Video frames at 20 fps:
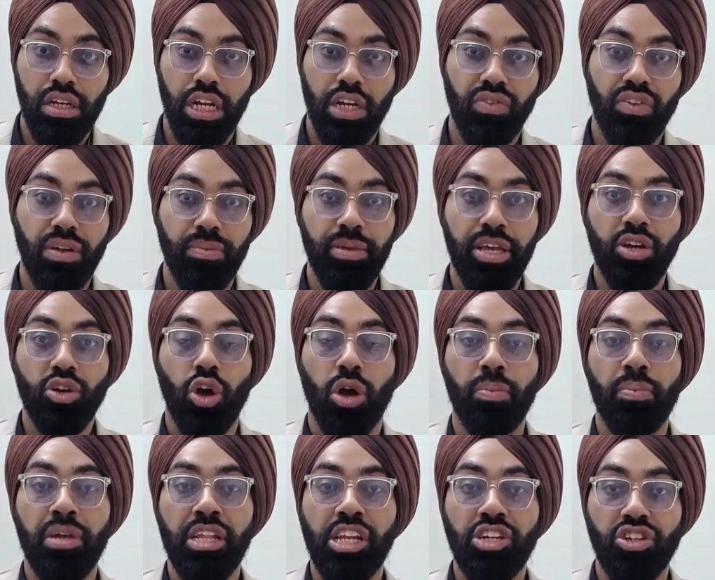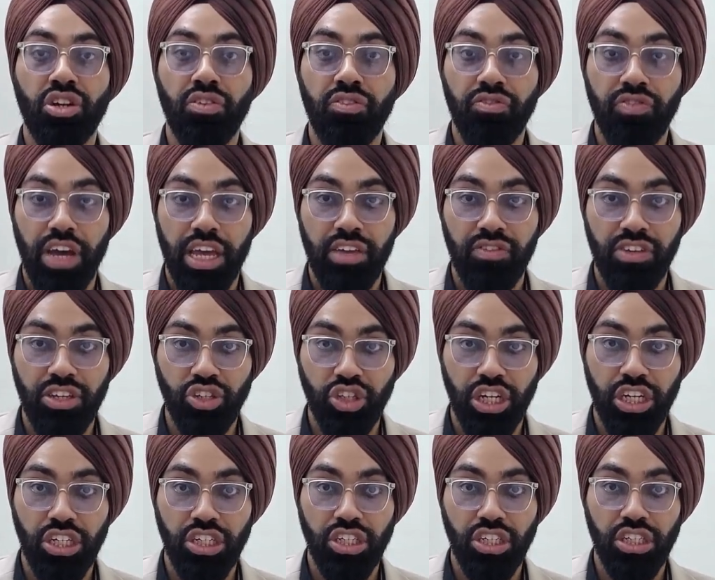It will be a combination of 5
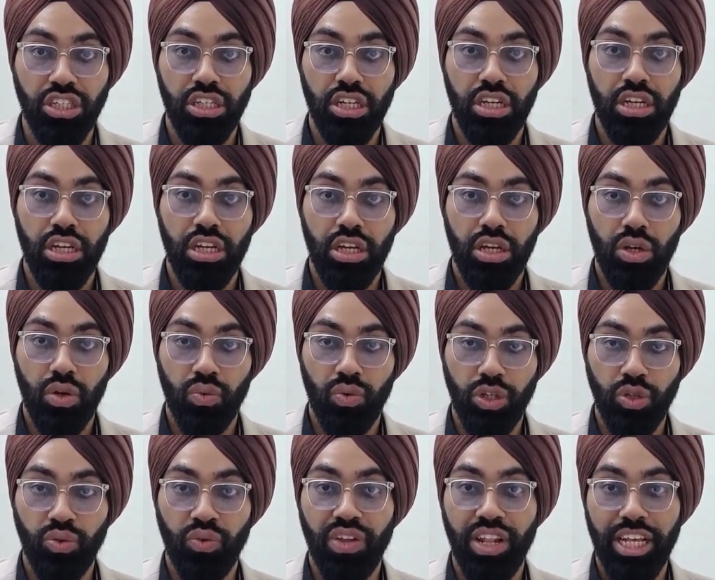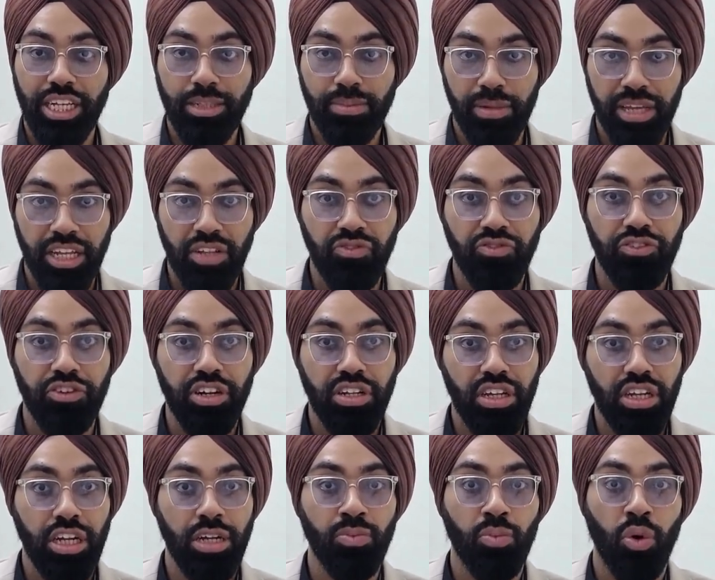agents, which we will explain
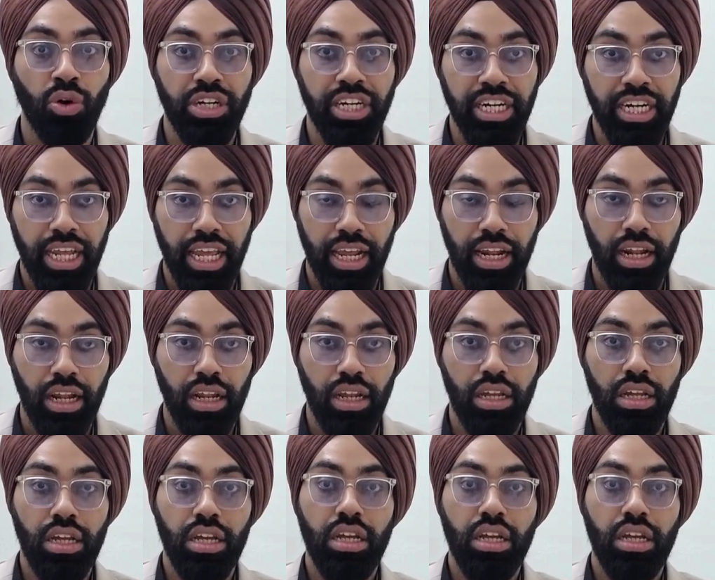further in more detail.